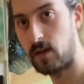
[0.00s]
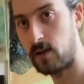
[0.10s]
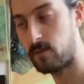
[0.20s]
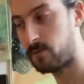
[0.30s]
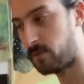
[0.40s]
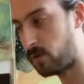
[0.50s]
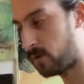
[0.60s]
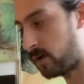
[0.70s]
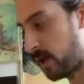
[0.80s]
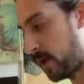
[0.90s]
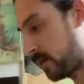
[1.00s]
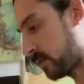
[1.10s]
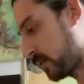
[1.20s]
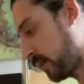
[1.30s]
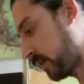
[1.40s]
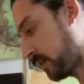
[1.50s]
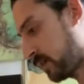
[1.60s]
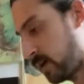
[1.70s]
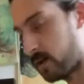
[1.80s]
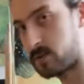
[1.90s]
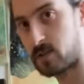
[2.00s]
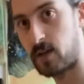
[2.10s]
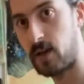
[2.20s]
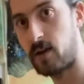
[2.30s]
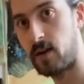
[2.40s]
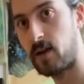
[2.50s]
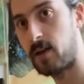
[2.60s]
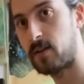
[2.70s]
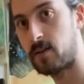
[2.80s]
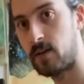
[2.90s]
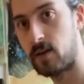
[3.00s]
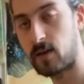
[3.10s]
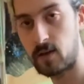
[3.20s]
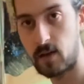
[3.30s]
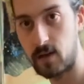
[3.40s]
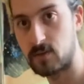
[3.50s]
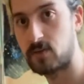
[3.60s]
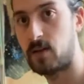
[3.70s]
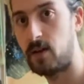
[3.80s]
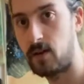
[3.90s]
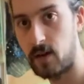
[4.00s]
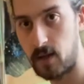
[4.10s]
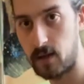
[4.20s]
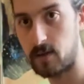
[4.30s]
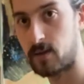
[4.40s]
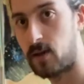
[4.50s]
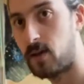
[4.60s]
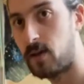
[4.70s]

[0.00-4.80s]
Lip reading: and 4 and kick and snare and kick and snare and kick